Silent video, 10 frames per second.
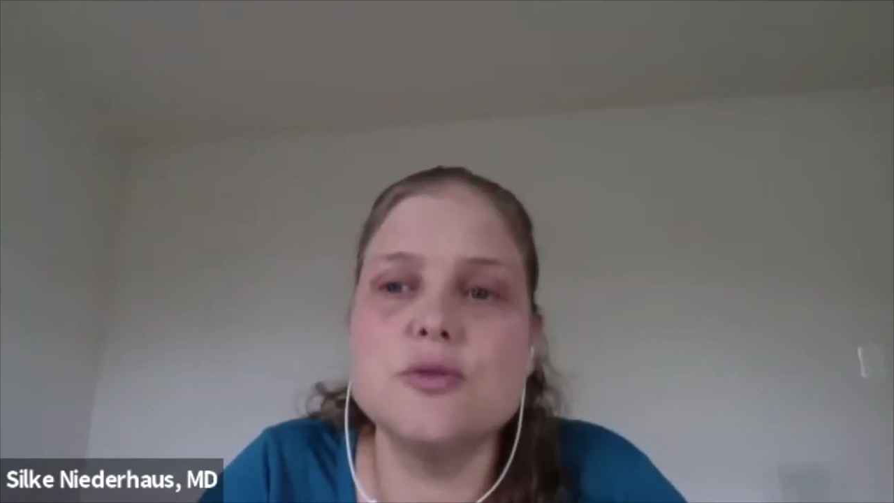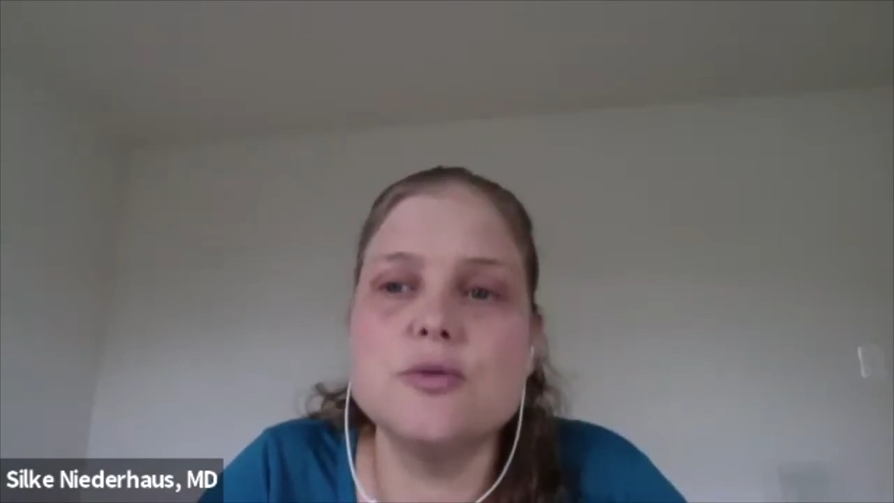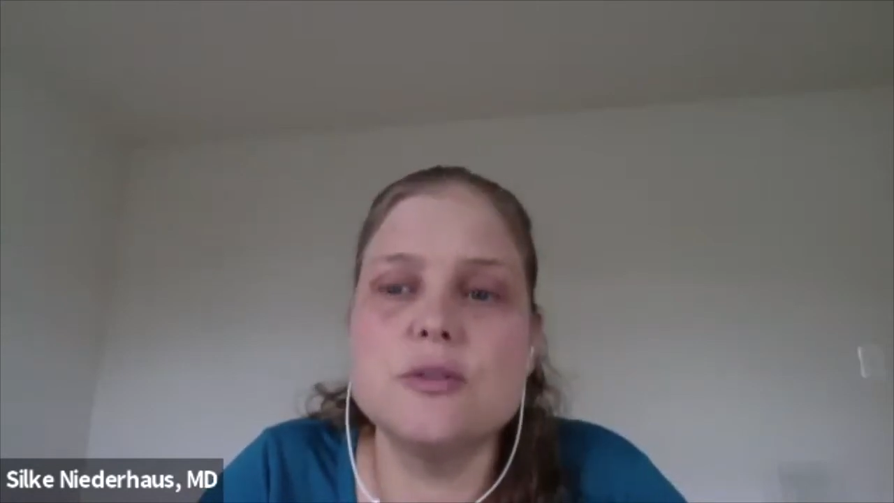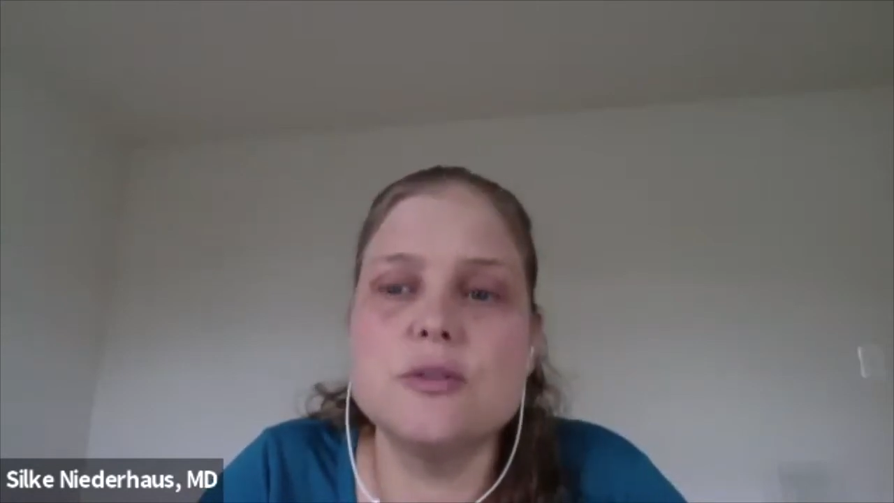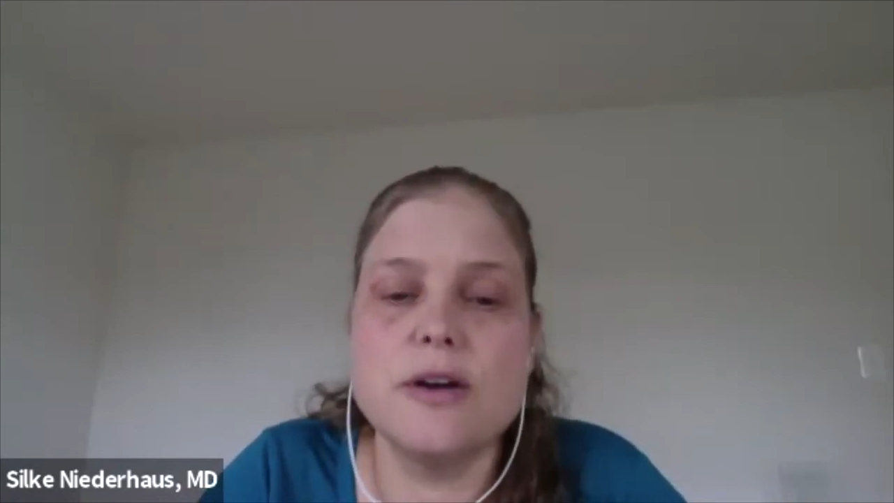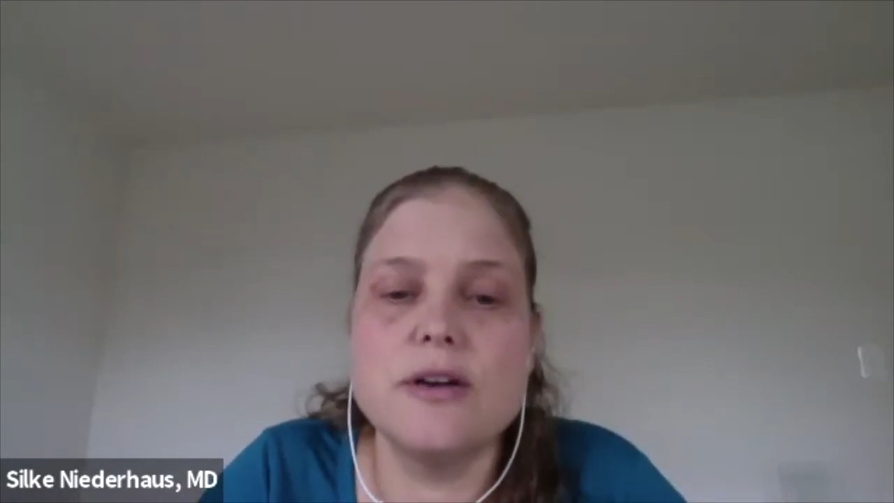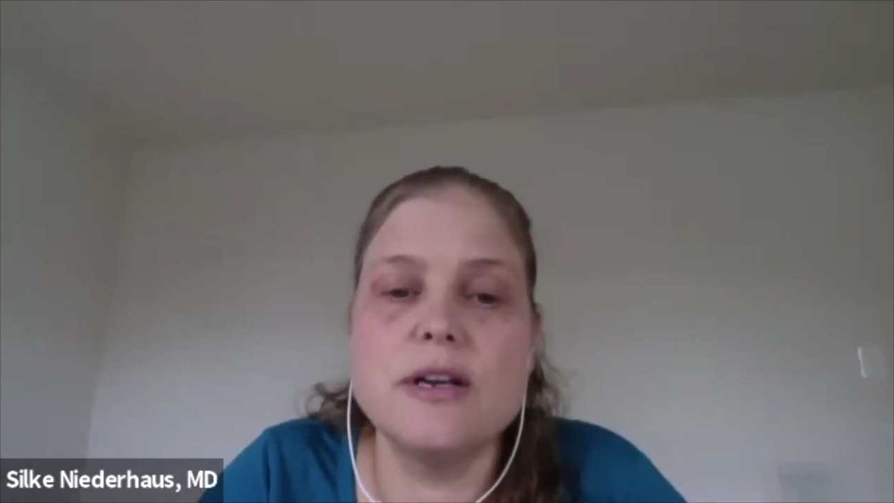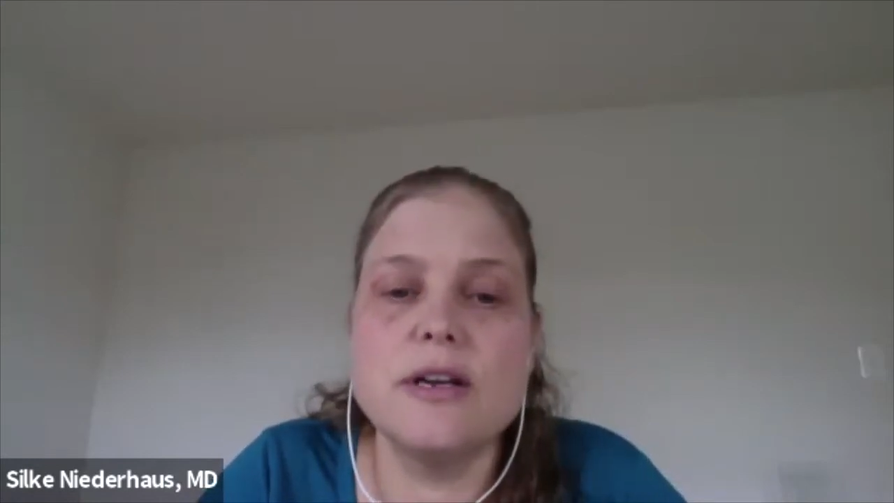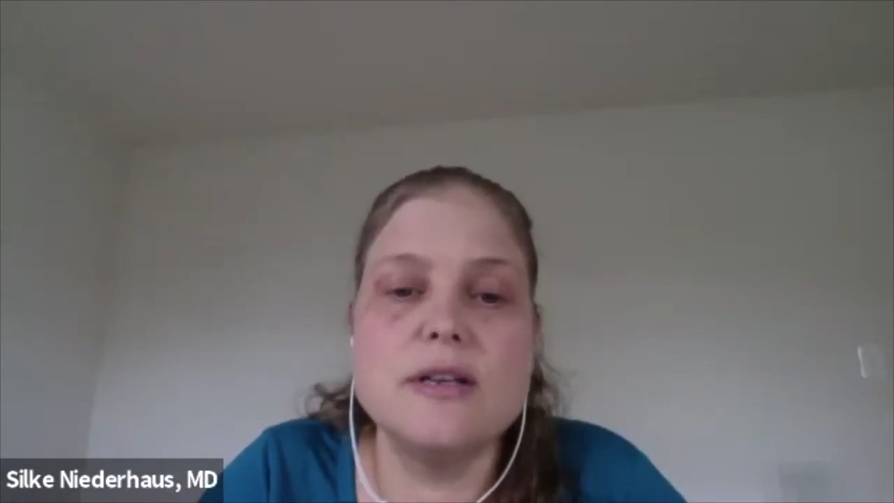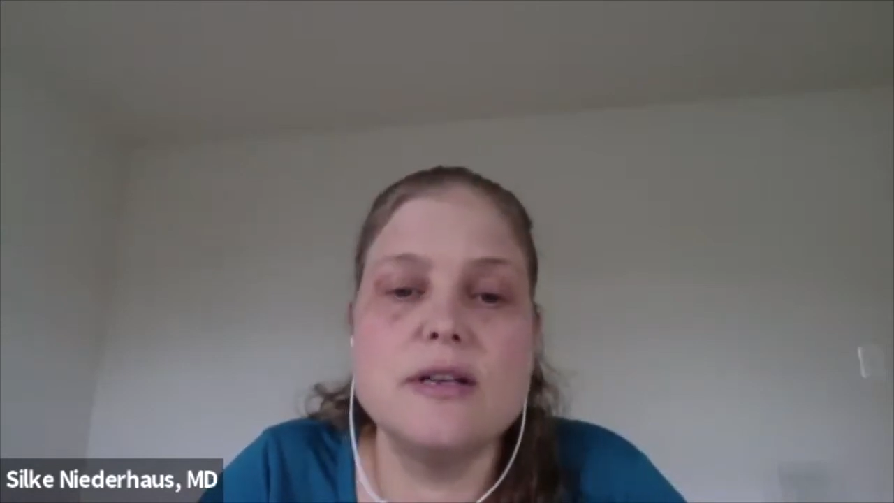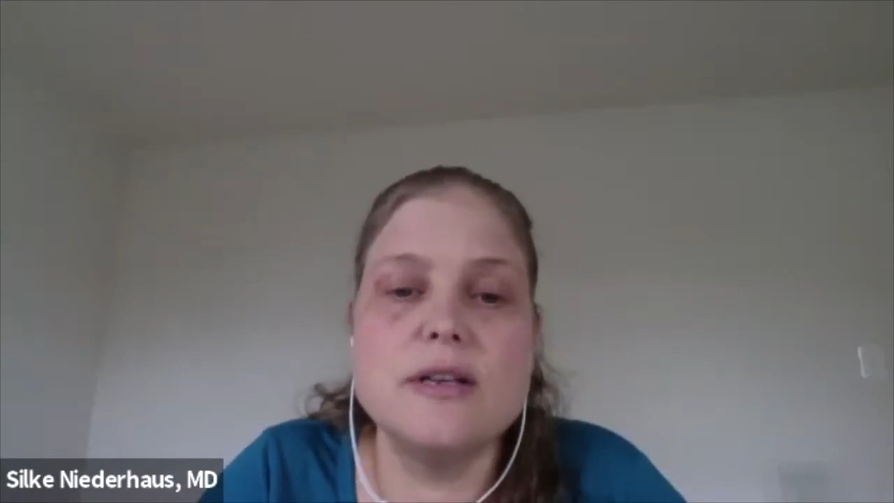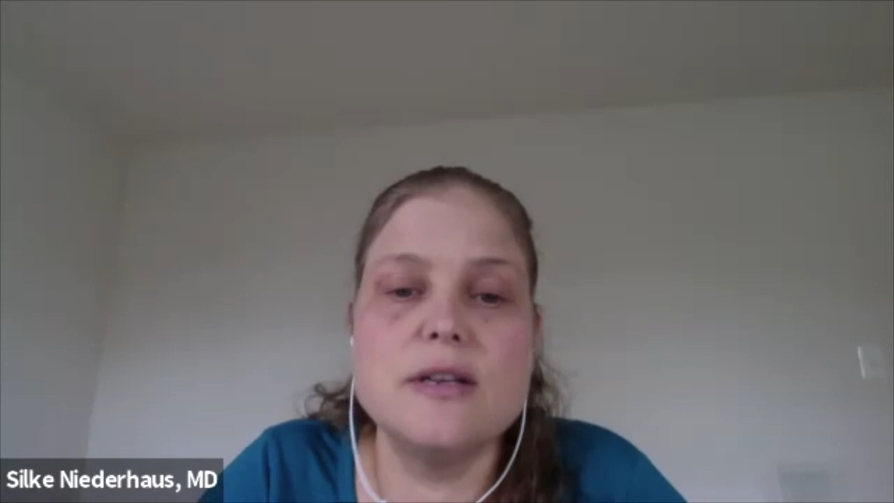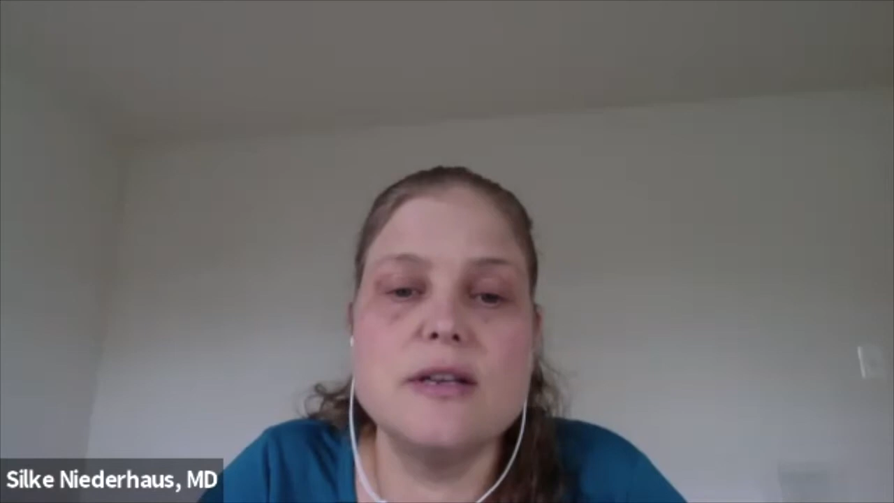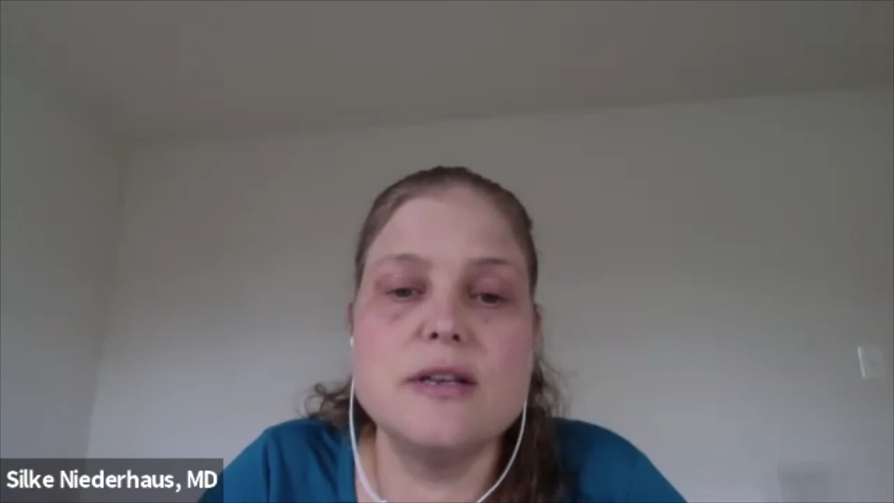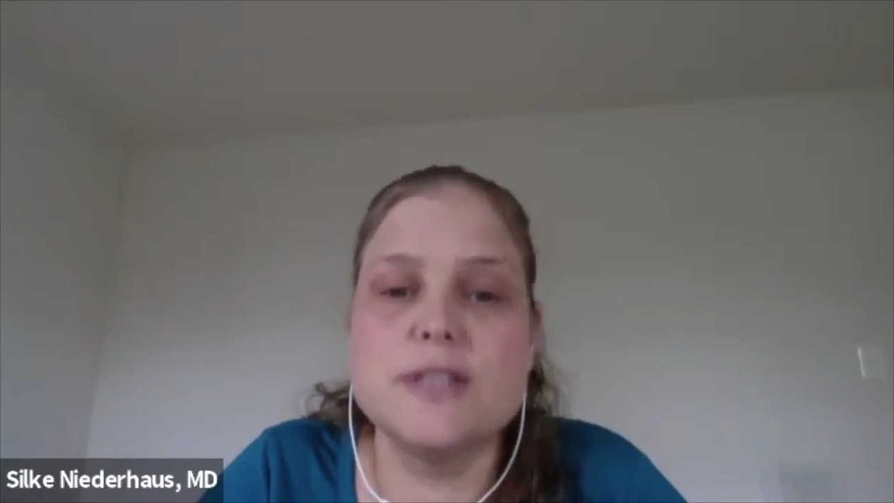issues where an
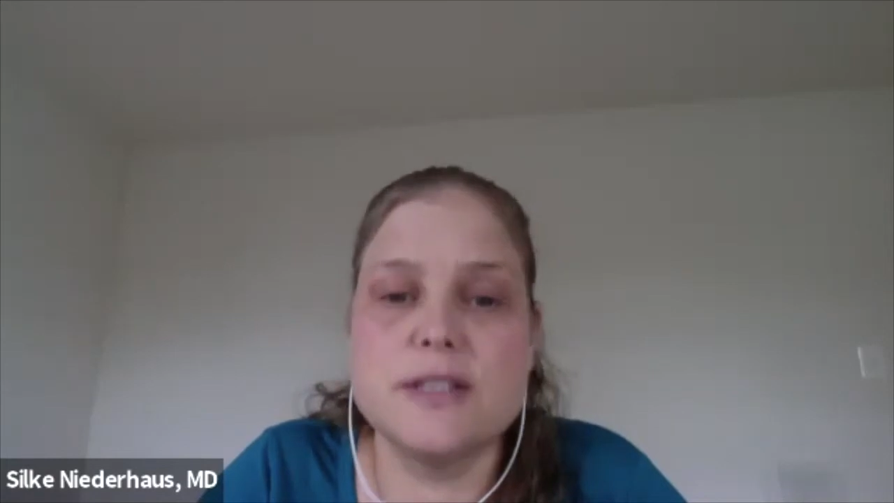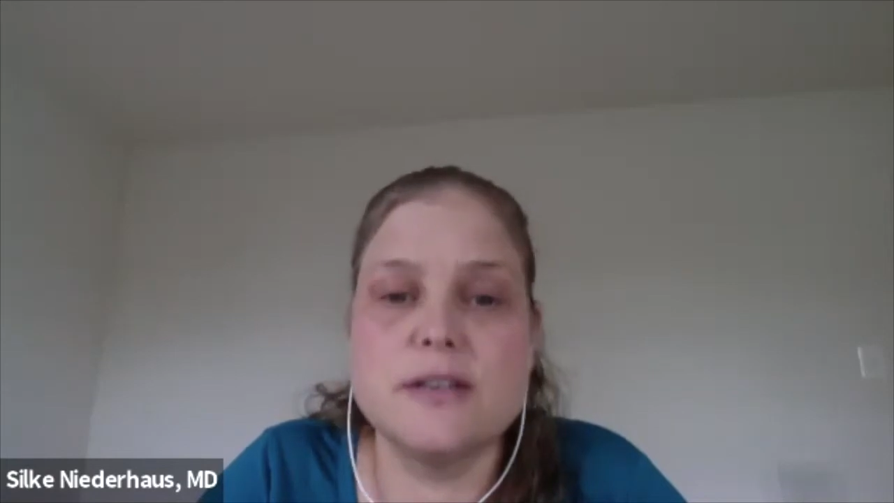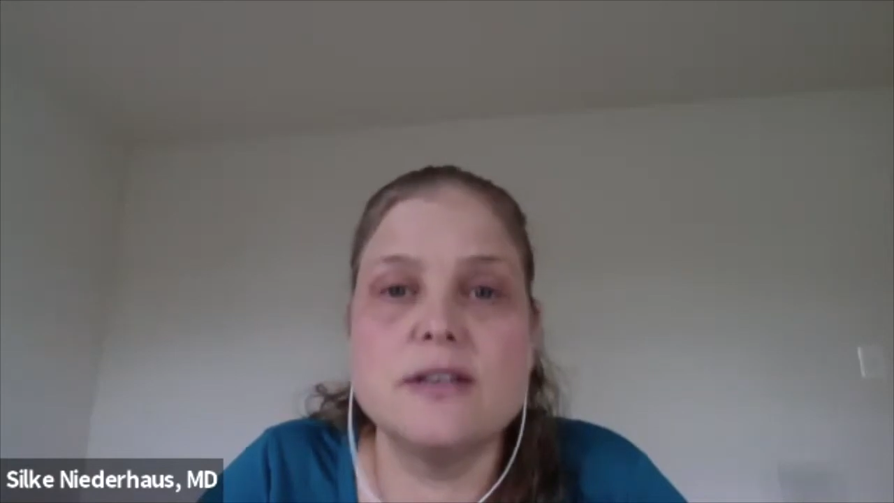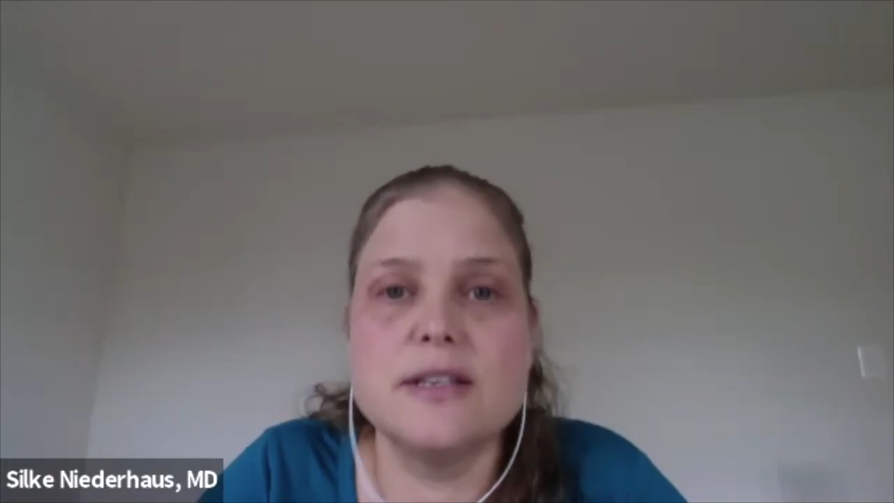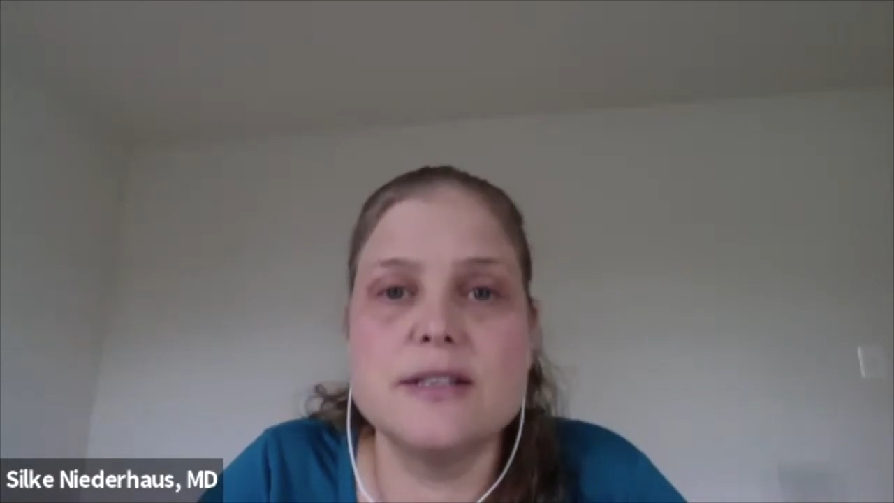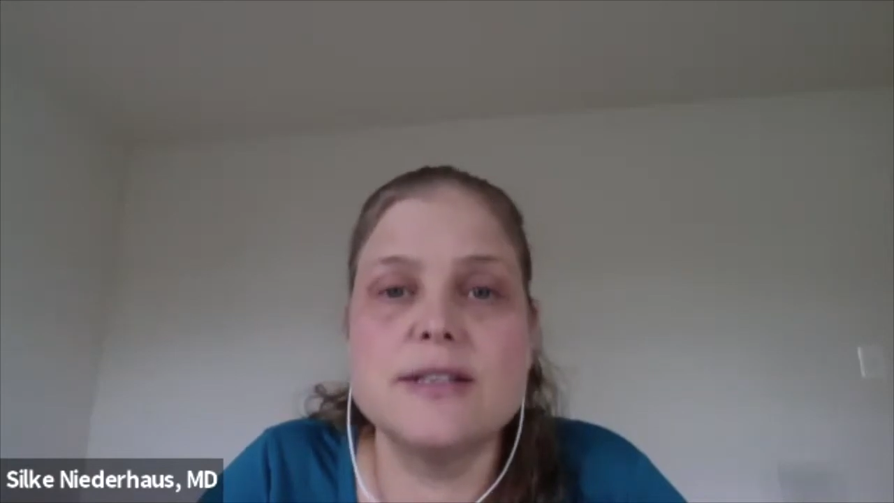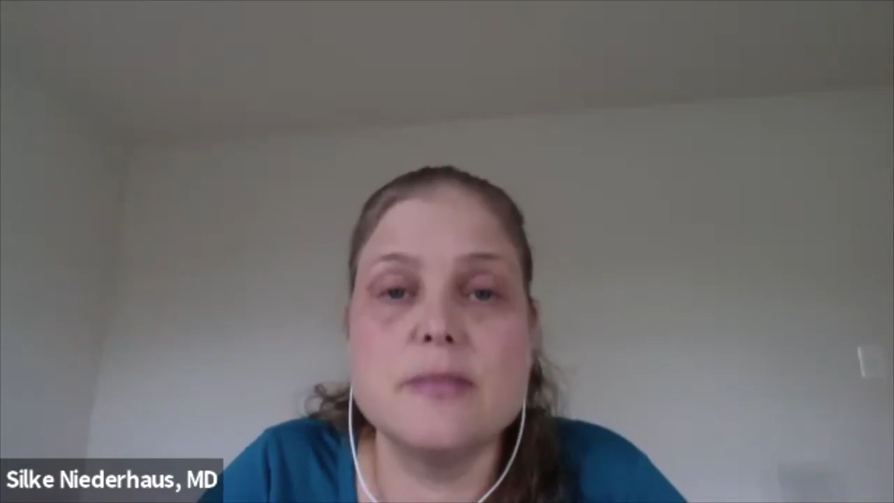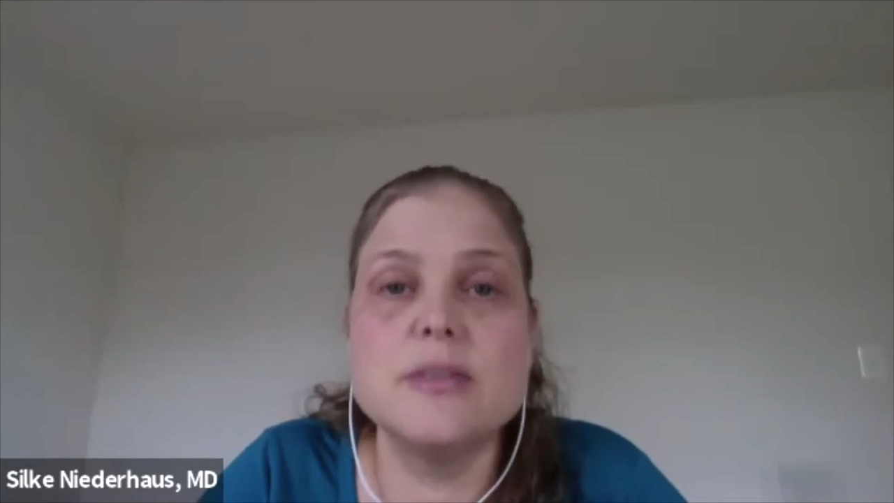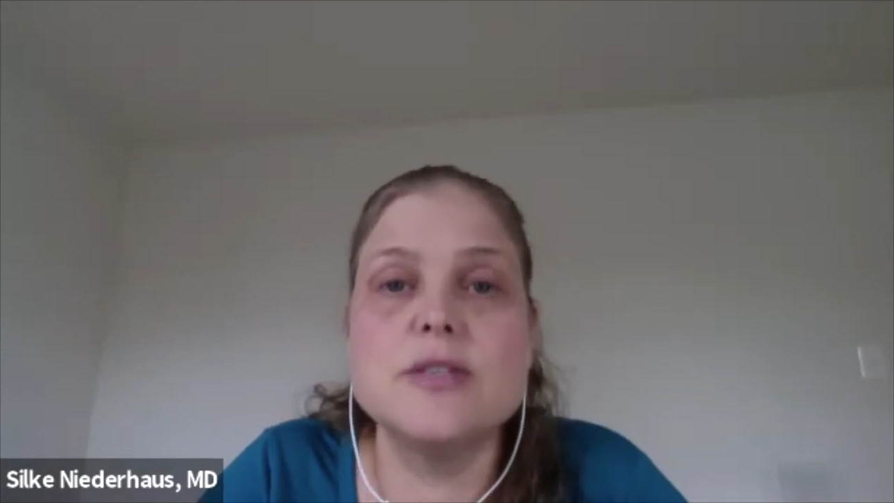in-person physical exam